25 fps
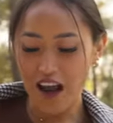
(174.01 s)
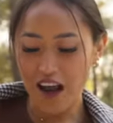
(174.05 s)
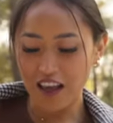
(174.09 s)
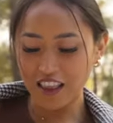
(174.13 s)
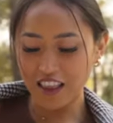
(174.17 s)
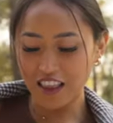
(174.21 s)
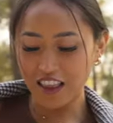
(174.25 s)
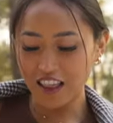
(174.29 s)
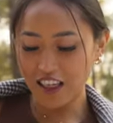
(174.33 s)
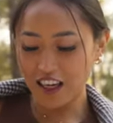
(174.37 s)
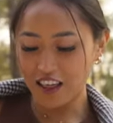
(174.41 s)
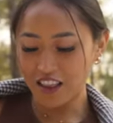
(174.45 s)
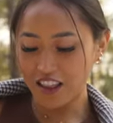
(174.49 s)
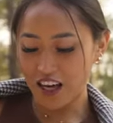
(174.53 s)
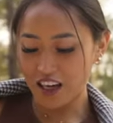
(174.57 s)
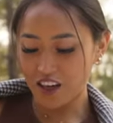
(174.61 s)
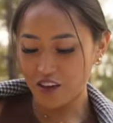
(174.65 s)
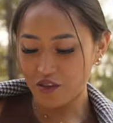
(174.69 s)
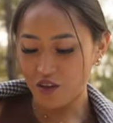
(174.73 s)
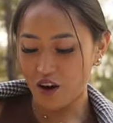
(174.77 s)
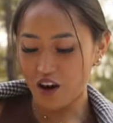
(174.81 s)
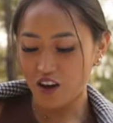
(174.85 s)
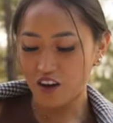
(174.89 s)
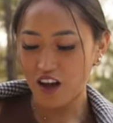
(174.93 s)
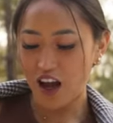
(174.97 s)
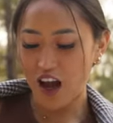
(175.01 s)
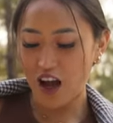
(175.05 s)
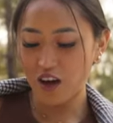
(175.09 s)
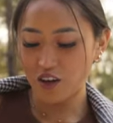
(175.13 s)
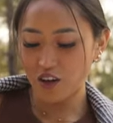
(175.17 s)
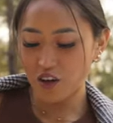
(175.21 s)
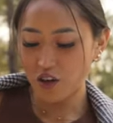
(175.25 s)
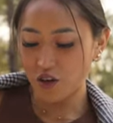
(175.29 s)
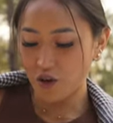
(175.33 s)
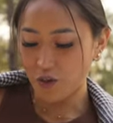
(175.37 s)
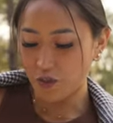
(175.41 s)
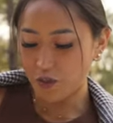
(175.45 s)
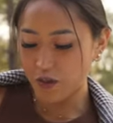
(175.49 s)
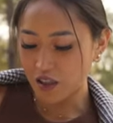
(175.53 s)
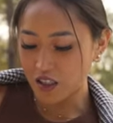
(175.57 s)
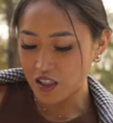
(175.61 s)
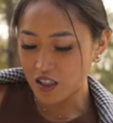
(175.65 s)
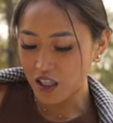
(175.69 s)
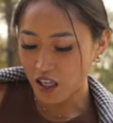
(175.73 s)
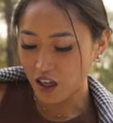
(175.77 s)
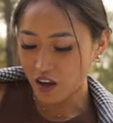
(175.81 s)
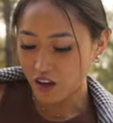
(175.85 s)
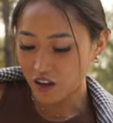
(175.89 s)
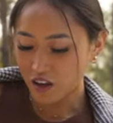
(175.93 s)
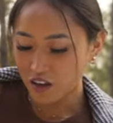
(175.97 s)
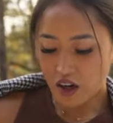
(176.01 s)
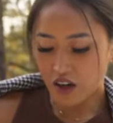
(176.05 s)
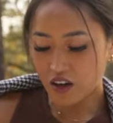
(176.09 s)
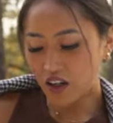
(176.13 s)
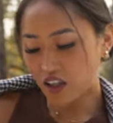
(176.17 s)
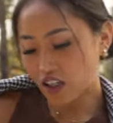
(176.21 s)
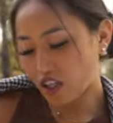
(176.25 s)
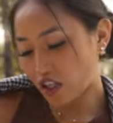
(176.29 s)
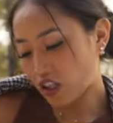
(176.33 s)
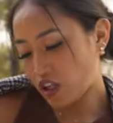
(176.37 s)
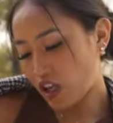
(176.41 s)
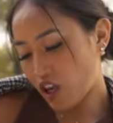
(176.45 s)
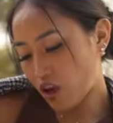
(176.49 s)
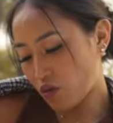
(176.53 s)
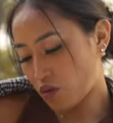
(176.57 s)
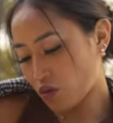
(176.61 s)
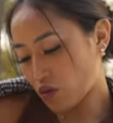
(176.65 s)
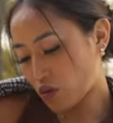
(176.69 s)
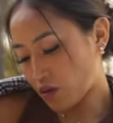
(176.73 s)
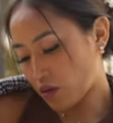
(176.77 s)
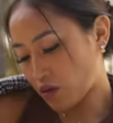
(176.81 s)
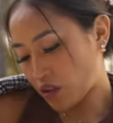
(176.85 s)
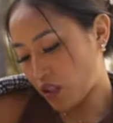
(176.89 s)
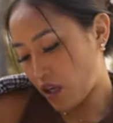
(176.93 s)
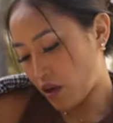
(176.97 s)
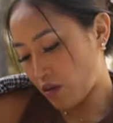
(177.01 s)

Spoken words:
What? I think I got it wrong. How do you open this? Hang on. Eric, I can't work with